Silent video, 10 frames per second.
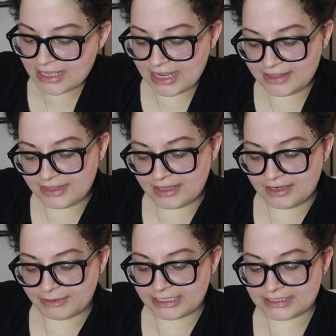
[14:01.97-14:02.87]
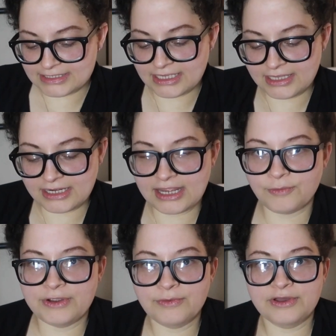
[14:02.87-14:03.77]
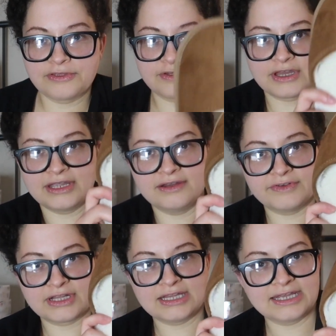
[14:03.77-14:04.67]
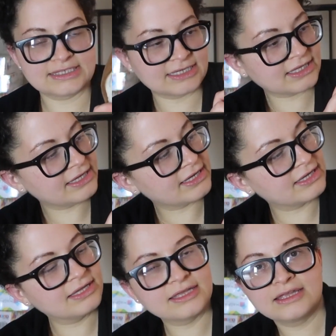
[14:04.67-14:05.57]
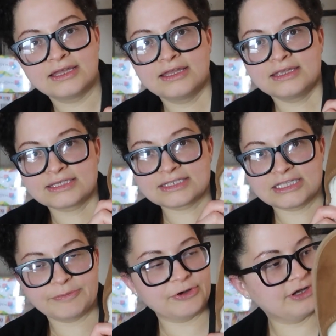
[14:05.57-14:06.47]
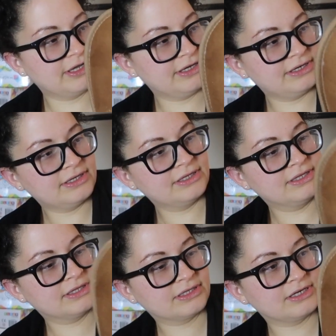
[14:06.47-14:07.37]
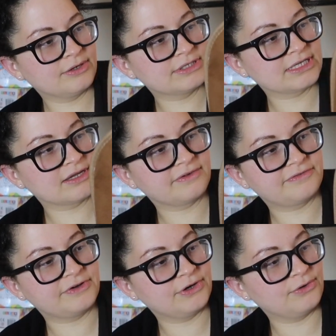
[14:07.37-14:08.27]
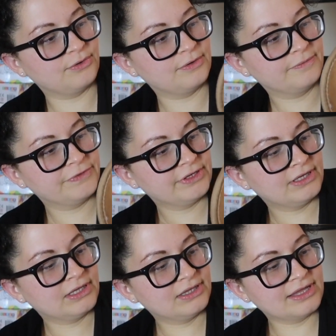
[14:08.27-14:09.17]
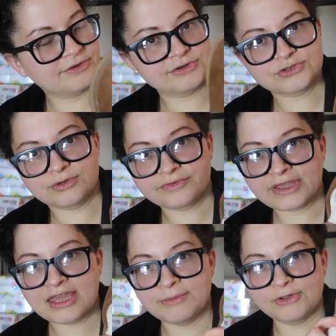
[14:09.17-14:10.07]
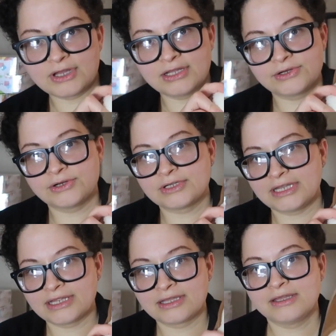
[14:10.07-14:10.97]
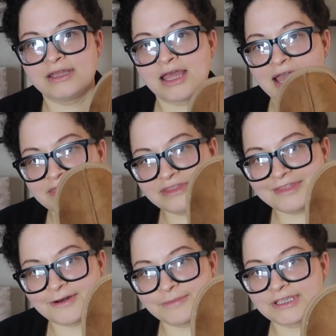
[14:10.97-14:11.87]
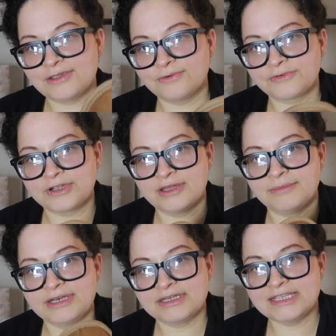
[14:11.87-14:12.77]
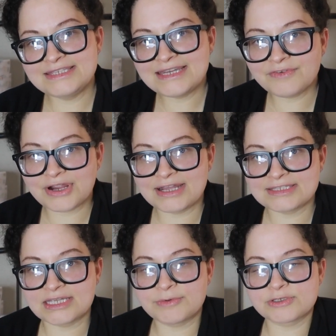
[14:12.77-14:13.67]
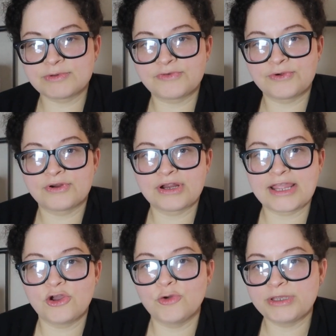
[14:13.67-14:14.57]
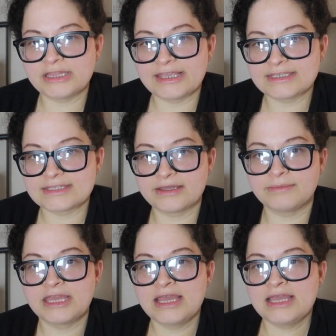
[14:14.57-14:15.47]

And then my son, I went with kind of a classic like slip-on, you know, it's like a faux leather sort of camel colored, like I think that'll be cute for him. And he's never had slippers before. I hope he likes them.